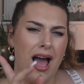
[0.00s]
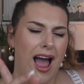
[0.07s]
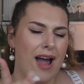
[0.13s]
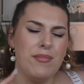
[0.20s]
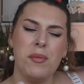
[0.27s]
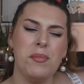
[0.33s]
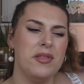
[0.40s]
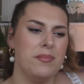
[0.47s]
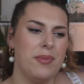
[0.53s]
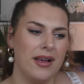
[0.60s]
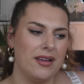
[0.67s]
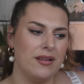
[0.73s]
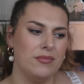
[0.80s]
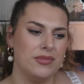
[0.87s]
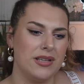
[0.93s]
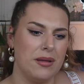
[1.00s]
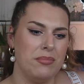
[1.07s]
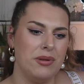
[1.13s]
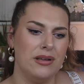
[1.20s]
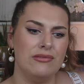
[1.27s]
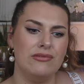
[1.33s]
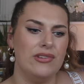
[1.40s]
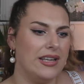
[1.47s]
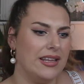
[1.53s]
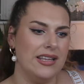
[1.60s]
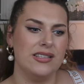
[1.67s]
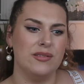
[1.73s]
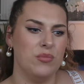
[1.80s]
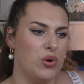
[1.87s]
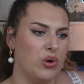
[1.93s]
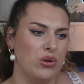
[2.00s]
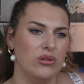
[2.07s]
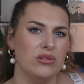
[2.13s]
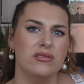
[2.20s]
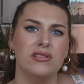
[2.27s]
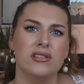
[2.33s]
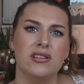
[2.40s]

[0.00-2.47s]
I remember the Beckhams like being really small